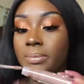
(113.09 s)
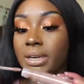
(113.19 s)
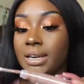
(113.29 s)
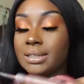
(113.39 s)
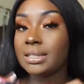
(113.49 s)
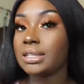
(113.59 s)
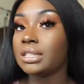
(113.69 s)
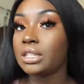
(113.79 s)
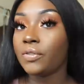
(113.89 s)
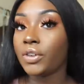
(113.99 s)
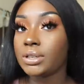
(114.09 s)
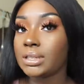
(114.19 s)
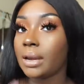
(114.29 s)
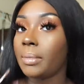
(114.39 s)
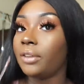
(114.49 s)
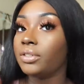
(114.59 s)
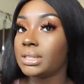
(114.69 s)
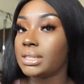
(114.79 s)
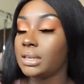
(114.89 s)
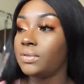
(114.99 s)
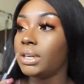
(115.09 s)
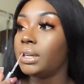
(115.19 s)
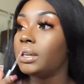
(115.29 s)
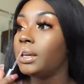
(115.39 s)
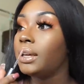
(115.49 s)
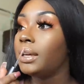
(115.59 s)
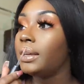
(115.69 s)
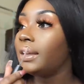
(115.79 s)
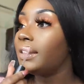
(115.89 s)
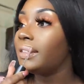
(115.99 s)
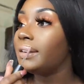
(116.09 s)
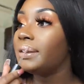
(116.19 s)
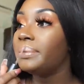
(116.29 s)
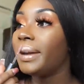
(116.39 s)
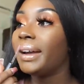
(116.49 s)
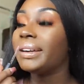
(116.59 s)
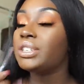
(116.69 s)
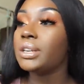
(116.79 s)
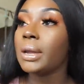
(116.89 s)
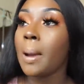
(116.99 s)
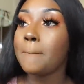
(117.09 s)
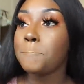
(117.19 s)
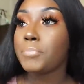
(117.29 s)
because this is the first time I've received it in the new packaging.